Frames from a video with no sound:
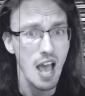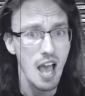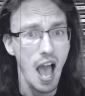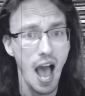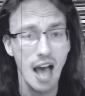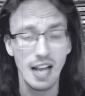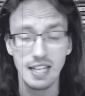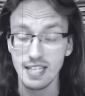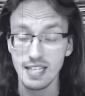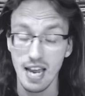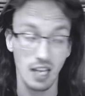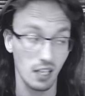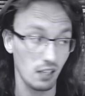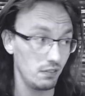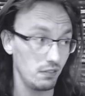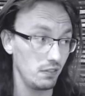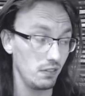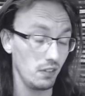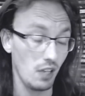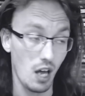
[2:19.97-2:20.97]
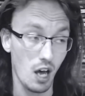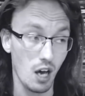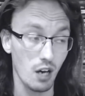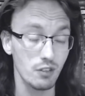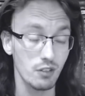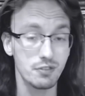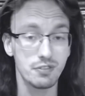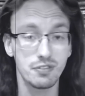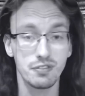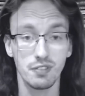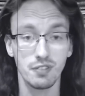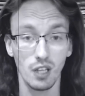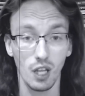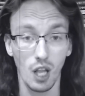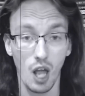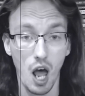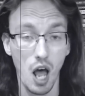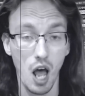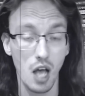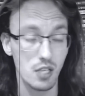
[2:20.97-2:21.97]
A tale of love,
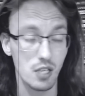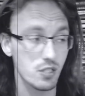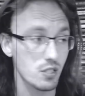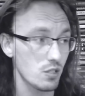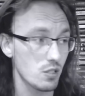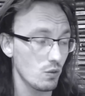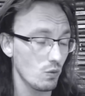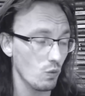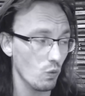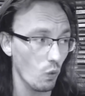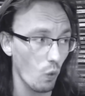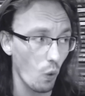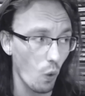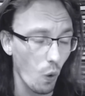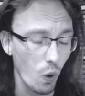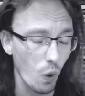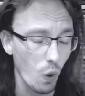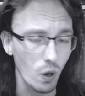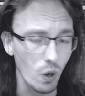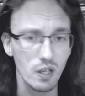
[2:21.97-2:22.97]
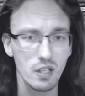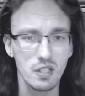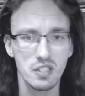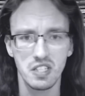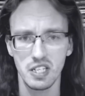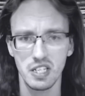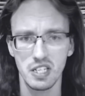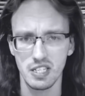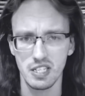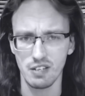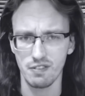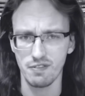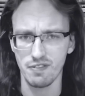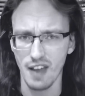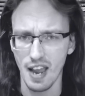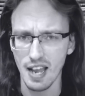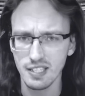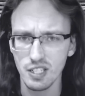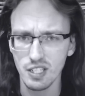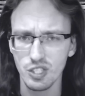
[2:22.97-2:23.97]
loss, war,
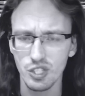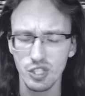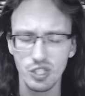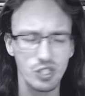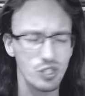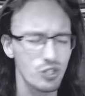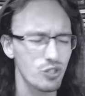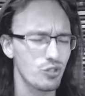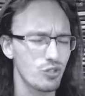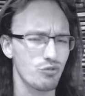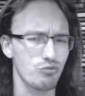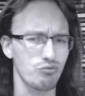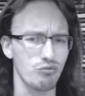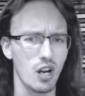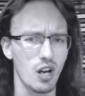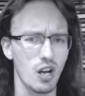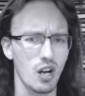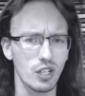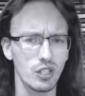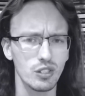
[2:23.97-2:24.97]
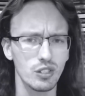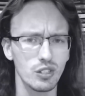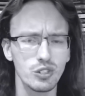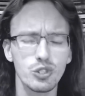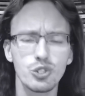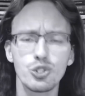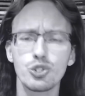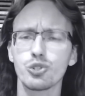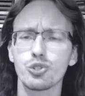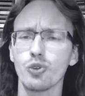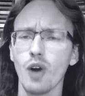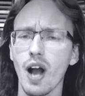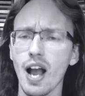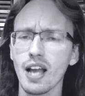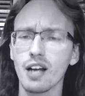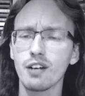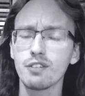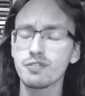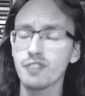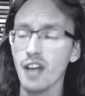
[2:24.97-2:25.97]
disadvantages, struggles,
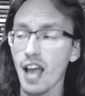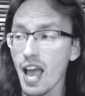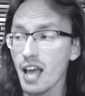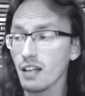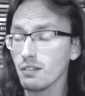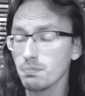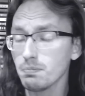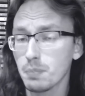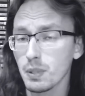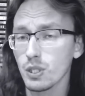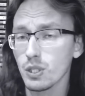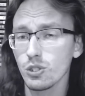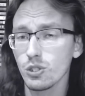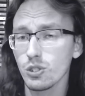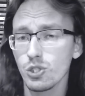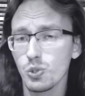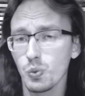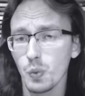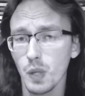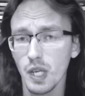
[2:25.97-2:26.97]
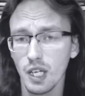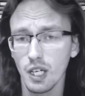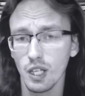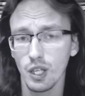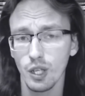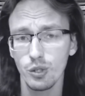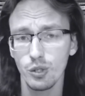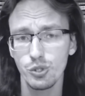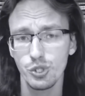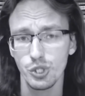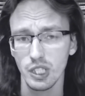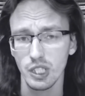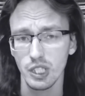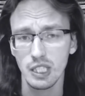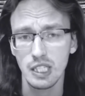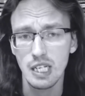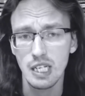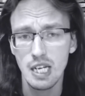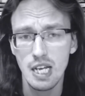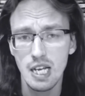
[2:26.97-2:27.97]
triumph, and bittersweet closure.
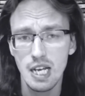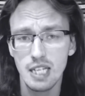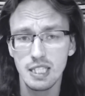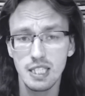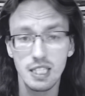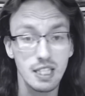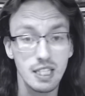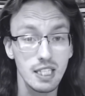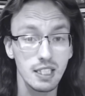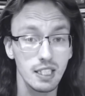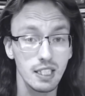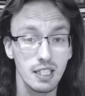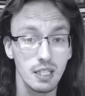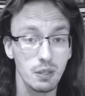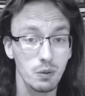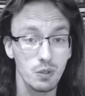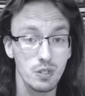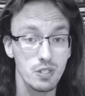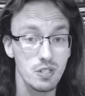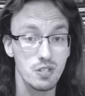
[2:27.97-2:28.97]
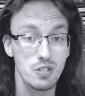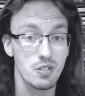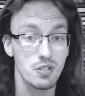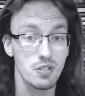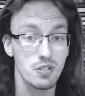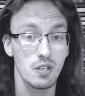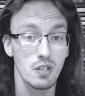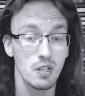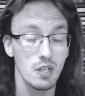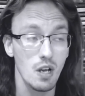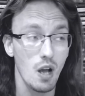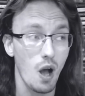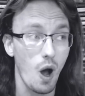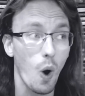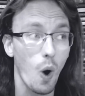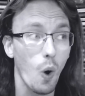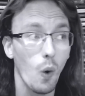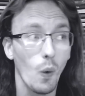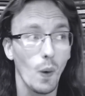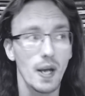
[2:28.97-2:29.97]
To think that there was
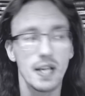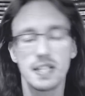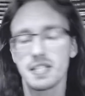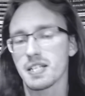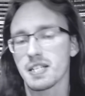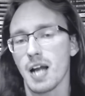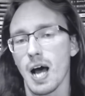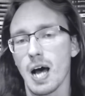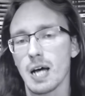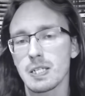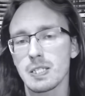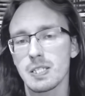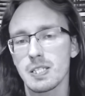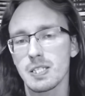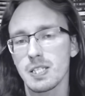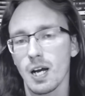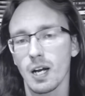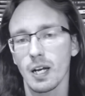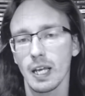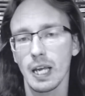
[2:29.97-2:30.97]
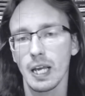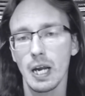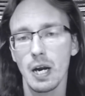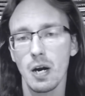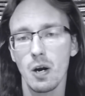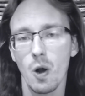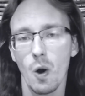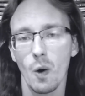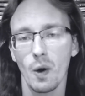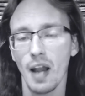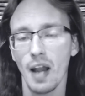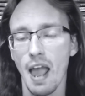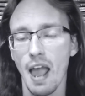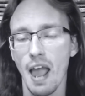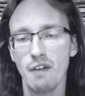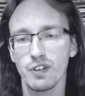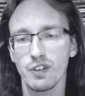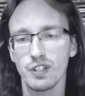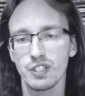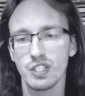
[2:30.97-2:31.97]
always an unsung hero in
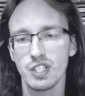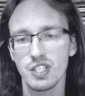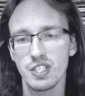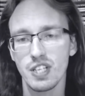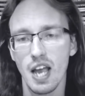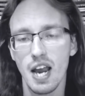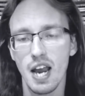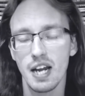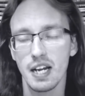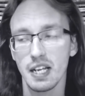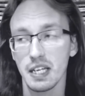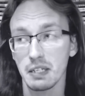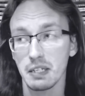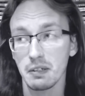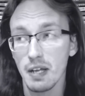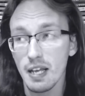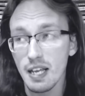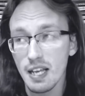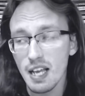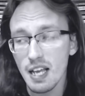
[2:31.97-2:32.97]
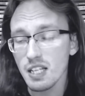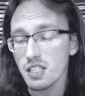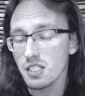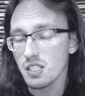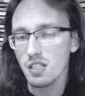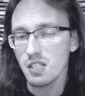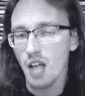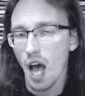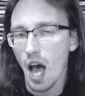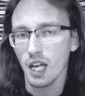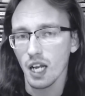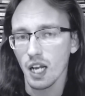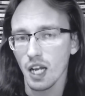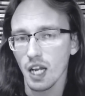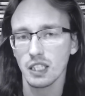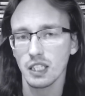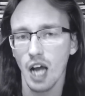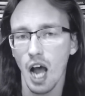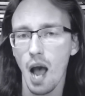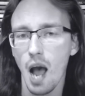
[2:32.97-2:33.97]
every society, it's not
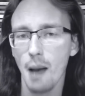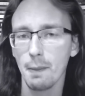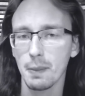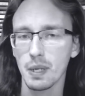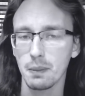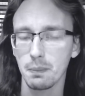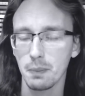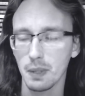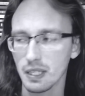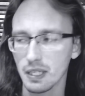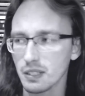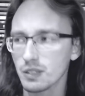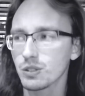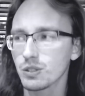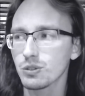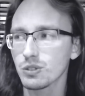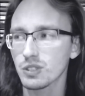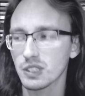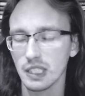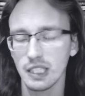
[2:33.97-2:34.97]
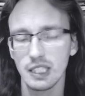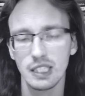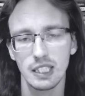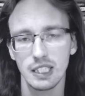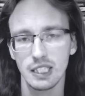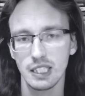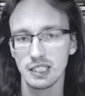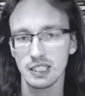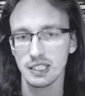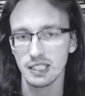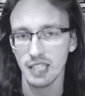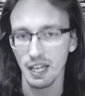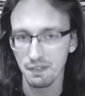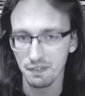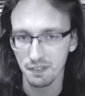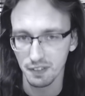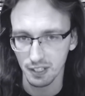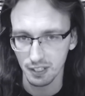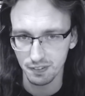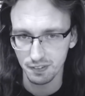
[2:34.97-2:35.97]
uncommon, but New Zealand has
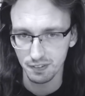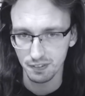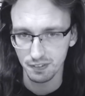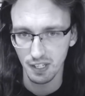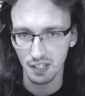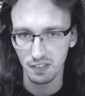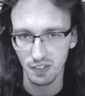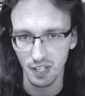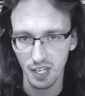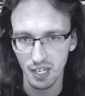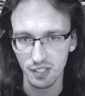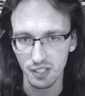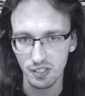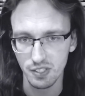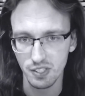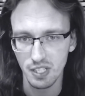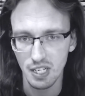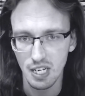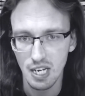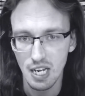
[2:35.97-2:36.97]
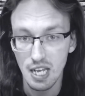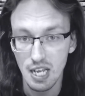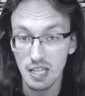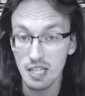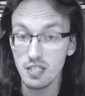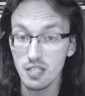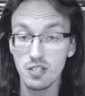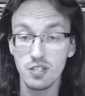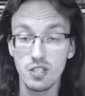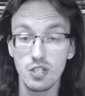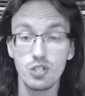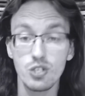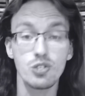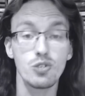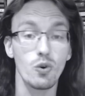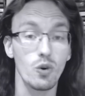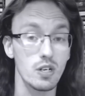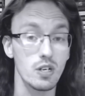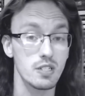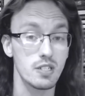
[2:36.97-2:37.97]
definitely found theirs. This is a
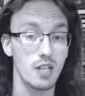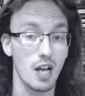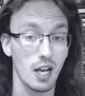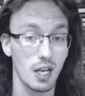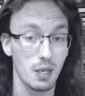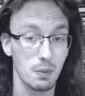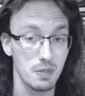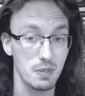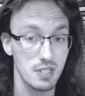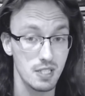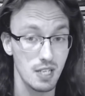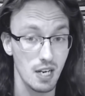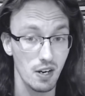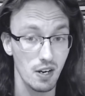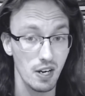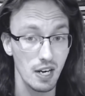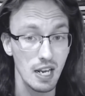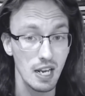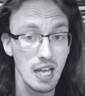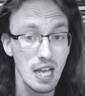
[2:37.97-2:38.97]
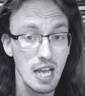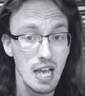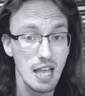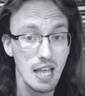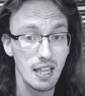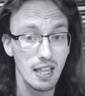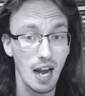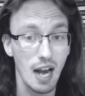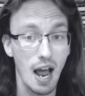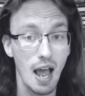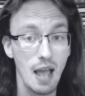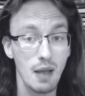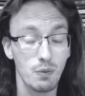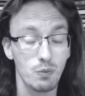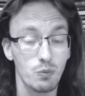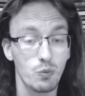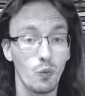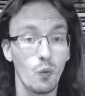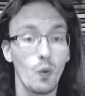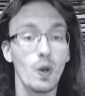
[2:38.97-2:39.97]
short documentary that I
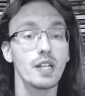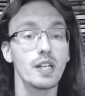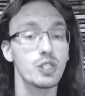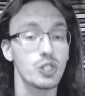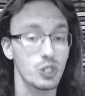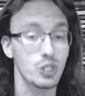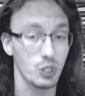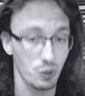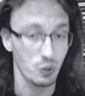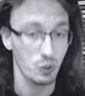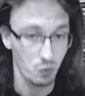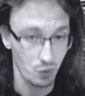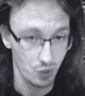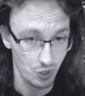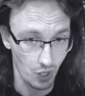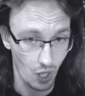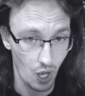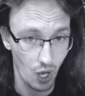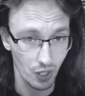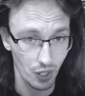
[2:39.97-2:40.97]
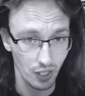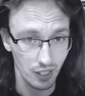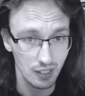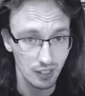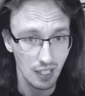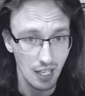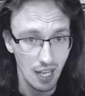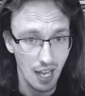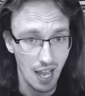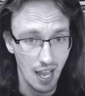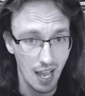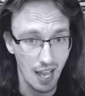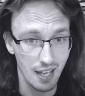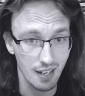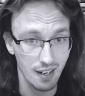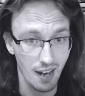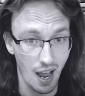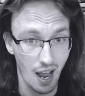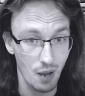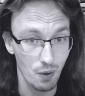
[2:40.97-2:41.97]
wished was longer, and
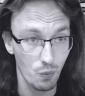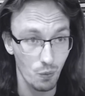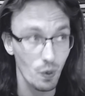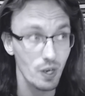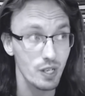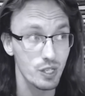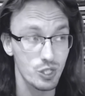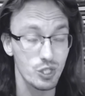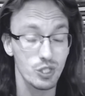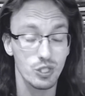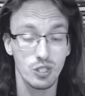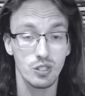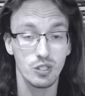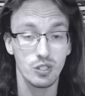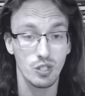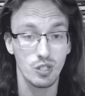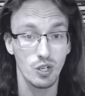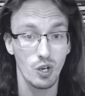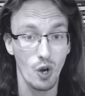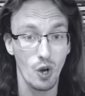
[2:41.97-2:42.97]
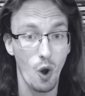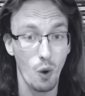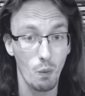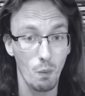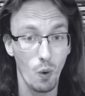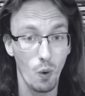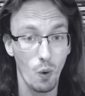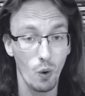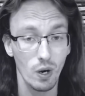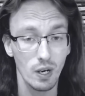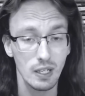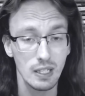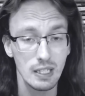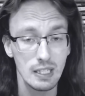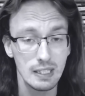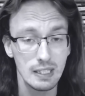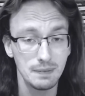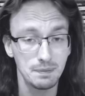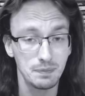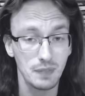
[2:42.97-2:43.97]
I wished to know more.
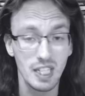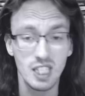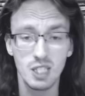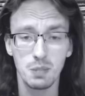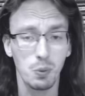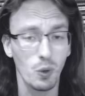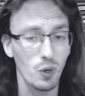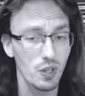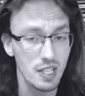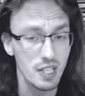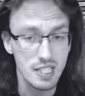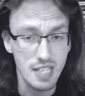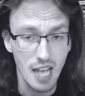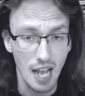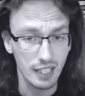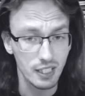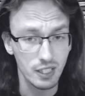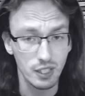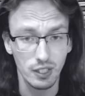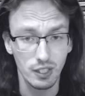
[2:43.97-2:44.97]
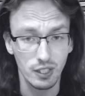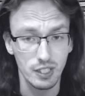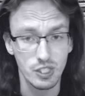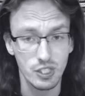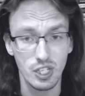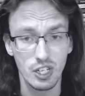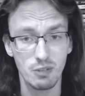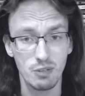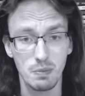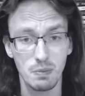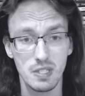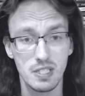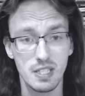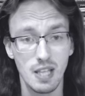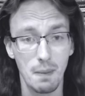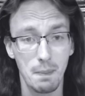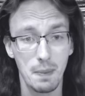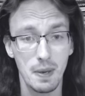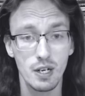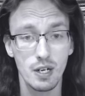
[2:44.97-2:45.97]
Explore the technical achievements
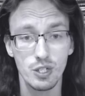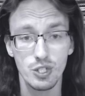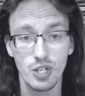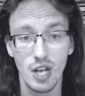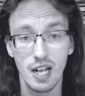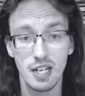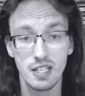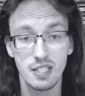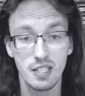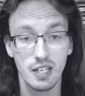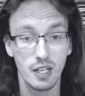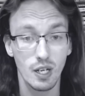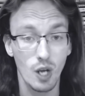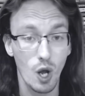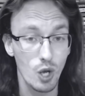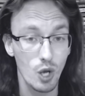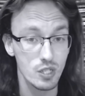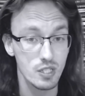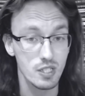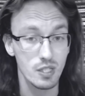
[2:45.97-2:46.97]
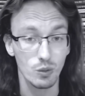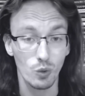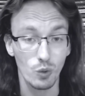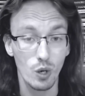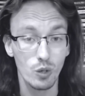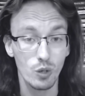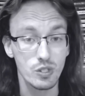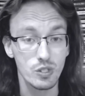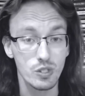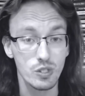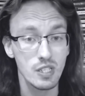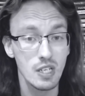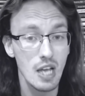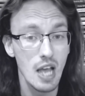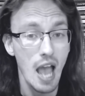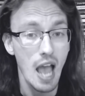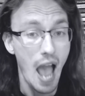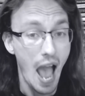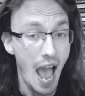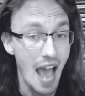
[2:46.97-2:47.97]
that Peter Jackson and Costa Rhodes
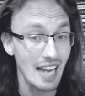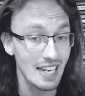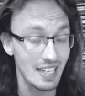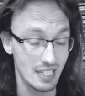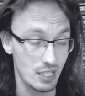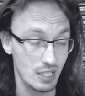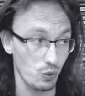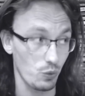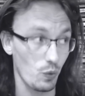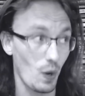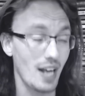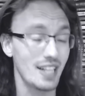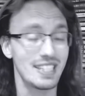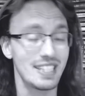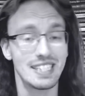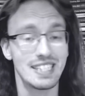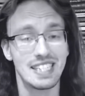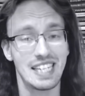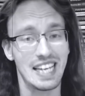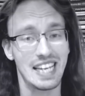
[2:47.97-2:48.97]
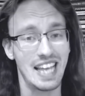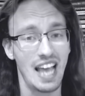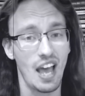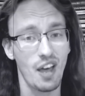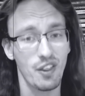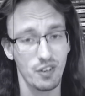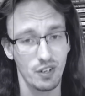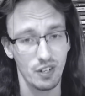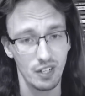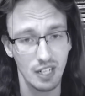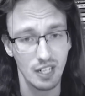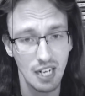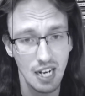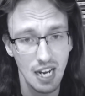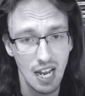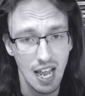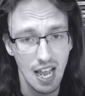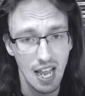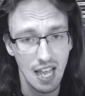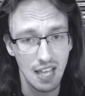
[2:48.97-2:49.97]
had directed together
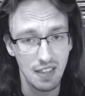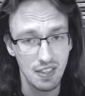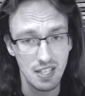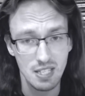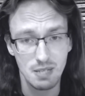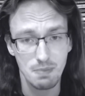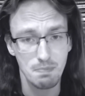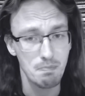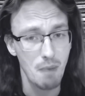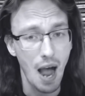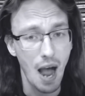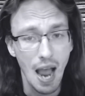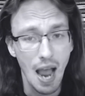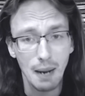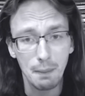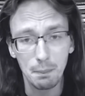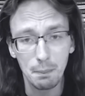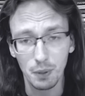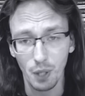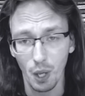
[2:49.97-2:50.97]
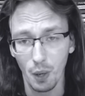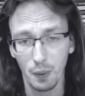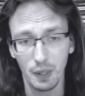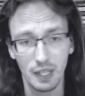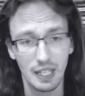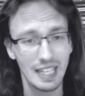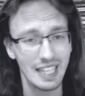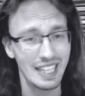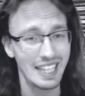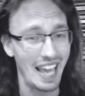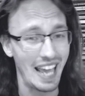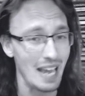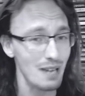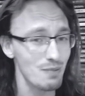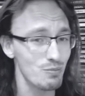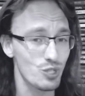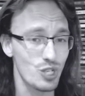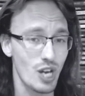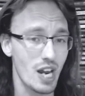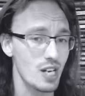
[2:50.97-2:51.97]
in this mind-blowingly
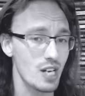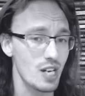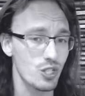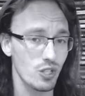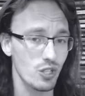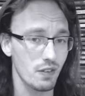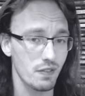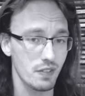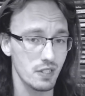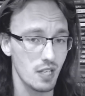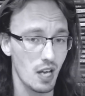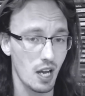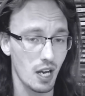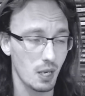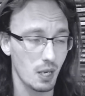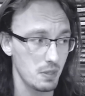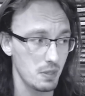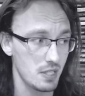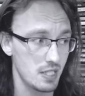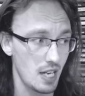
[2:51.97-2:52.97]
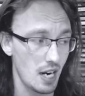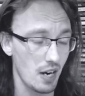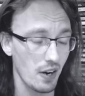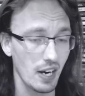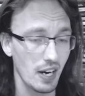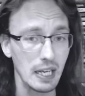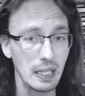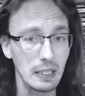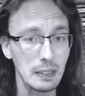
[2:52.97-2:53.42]
game-changer of a documentary.